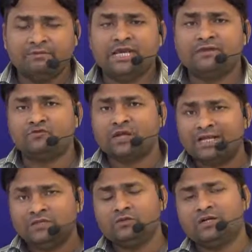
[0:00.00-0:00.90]
have
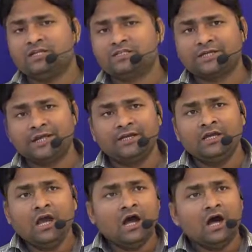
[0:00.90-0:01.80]
tried to understand
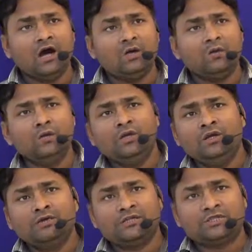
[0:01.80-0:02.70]
how
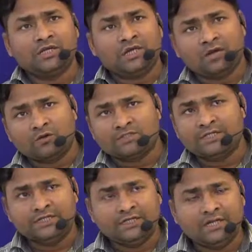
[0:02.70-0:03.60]
Christiana
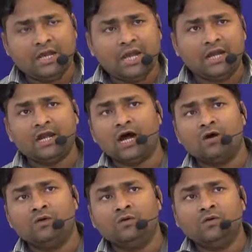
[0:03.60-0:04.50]
Rossetti and
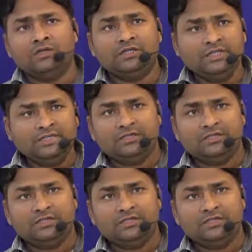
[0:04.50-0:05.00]
how D.G.